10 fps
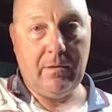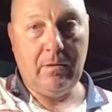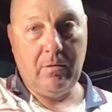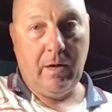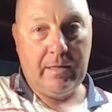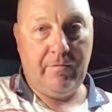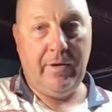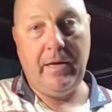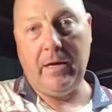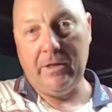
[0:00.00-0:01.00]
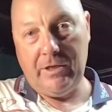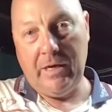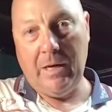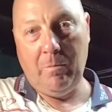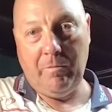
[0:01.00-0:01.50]
Like the video, share
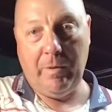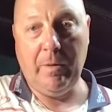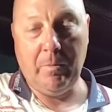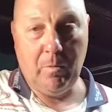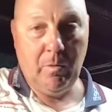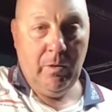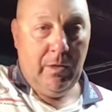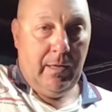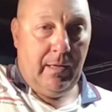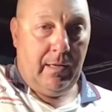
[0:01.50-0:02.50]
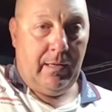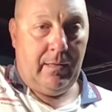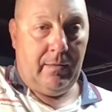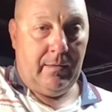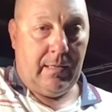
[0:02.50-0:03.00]
them with people,
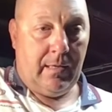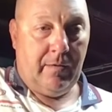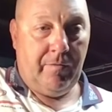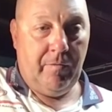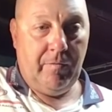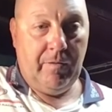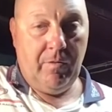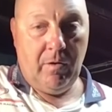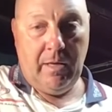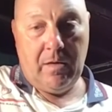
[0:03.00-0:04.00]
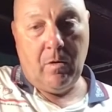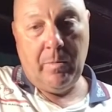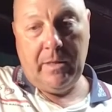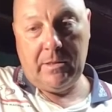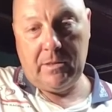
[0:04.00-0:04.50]
and if you've got any
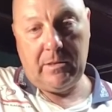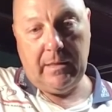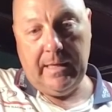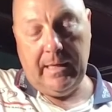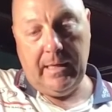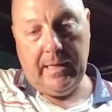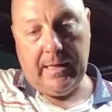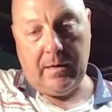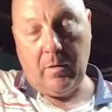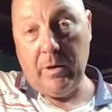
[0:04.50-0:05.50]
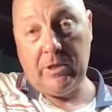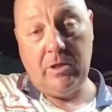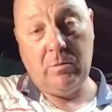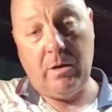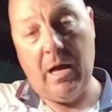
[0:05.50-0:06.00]
comments, any
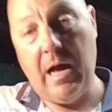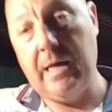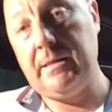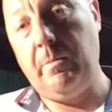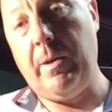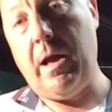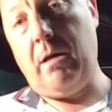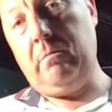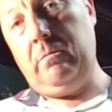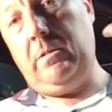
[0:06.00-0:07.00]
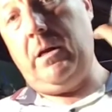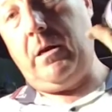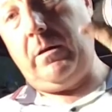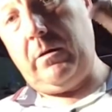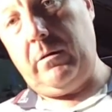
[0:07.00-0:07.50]
questions you want to ask about, you
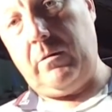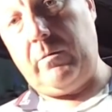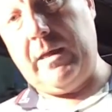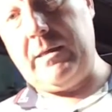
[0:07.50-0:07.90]
know, the Rust